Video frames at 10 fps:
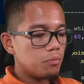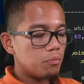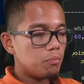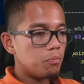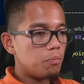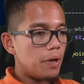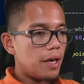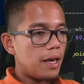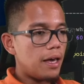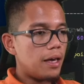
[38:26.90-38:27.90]

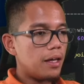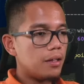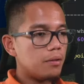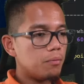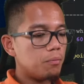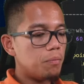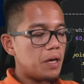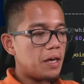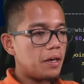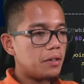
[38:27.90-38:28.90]
Bad
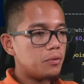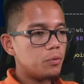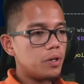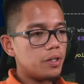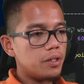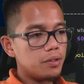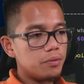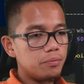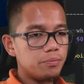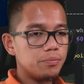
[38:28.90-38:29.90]
way.
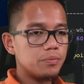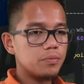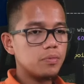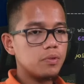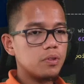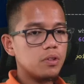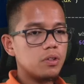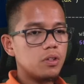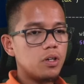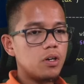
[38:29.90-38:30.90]

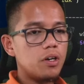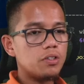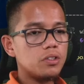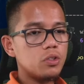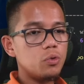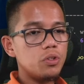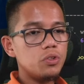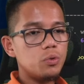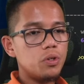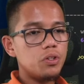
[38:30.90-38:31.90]
All right, so what
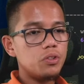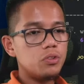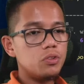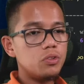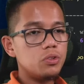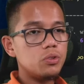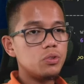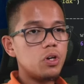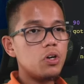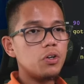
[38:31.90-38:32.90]
you want to do?
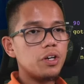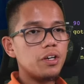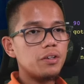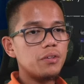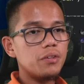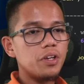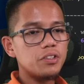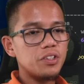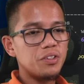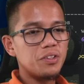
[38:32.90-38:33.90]
Oh, okay. Oh, yeah.
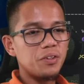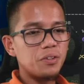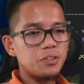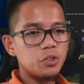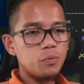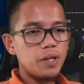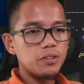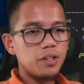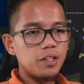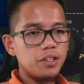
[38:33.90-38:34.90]
Sorry. No, let's go back
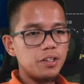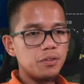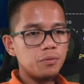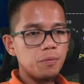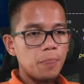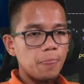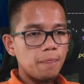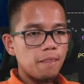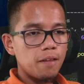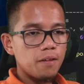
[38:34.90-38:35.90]
to that later.
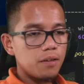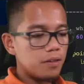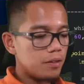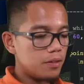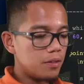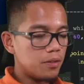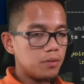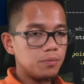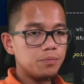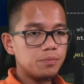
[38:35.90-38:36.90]

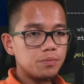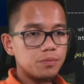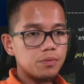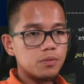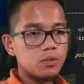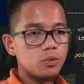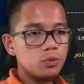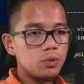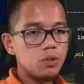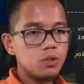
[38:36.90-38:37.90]
Um,
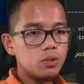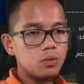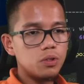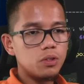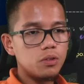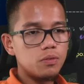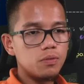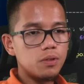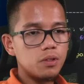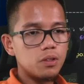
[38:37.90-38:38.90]
whoa, what the
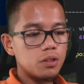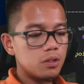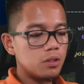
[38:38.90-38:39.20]
fuck?